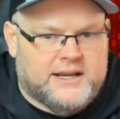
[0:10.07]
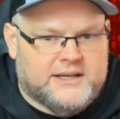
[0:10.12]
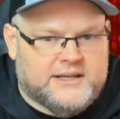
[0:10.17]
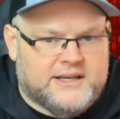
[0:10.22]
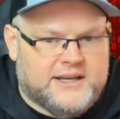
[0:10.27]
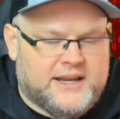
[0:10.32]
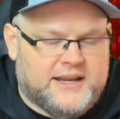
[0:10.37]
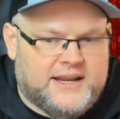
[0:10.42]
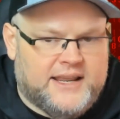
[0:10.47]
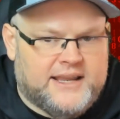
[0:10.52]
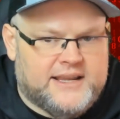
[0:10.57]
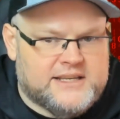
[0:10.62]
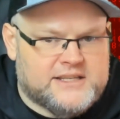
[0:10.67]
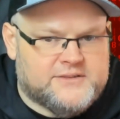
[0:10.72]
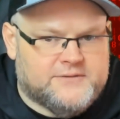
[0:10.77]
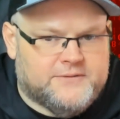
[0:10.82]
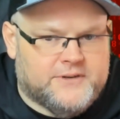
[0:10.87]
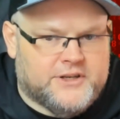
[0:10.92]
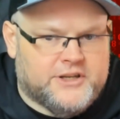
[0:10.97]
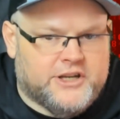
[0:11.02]
in
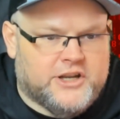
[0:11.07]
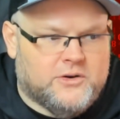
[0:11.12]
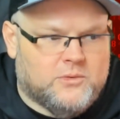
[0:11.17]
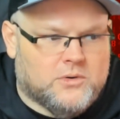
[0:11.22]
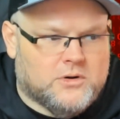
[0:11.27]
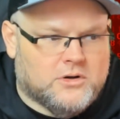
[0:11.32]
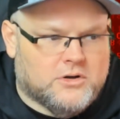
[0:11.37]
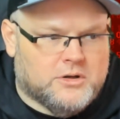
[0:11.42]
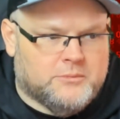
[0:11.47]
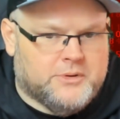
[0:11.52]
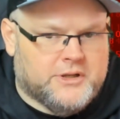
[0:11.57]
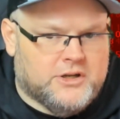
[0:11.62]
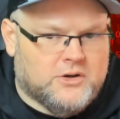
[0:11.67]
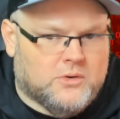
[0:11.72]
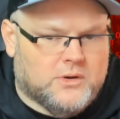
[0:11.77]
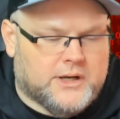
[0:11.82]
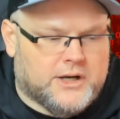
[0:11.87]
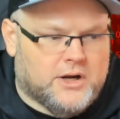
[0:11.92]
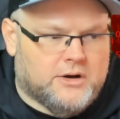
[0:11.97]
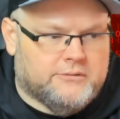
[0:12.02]
today's video, we're going to be
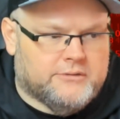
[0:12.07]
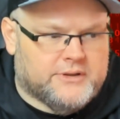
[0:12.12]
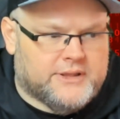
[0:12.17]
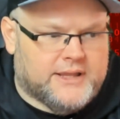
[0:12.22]
going over